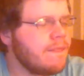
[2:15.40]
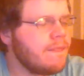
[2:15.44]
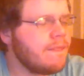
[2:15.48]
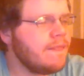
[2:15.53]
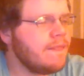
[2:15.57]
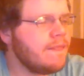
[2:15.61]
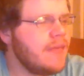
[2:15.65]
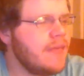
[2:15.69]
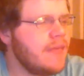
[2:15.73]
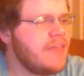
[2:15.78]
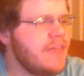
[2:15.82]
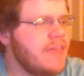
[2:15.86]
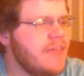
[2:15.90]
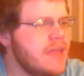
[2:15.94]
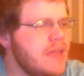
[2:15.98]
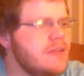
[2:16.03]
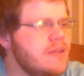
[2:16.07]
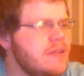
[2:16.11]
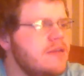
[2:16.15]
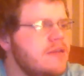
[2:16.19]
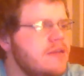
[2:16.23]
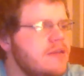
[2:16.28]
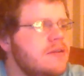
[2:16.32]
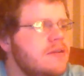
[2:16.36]
And
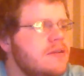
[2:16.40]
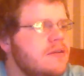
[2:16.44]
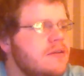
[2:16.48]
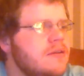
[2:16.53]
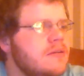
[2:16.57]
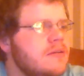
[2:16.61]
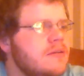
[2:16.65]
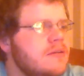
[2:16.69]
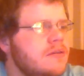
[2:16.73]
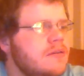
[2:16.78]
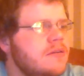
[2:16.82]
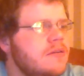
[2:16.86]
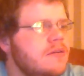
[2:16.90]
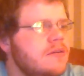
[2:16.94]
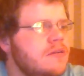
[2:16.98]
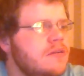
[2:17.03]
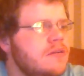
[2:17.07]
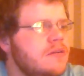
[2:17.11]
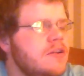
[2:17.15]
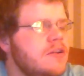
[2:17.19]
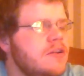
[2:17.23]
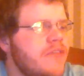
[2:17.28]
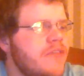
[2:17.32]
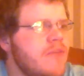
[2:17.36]
then,
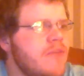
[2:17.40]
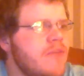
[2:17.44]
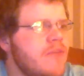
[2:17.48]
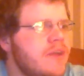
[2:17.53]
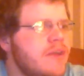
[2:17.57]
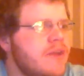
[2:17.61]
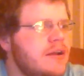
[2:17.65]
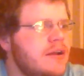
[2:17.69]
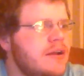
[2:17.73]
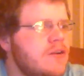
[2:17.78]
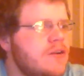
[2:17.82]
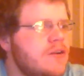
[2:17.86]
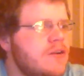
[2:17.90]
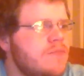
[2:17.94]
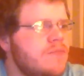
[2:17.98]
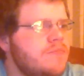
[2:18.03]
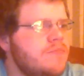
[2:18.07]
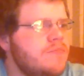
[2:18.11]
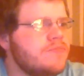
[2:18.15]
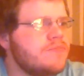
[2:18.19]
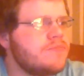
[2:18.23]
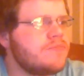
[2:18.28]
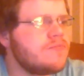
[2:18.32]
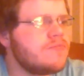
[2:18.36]
they went home,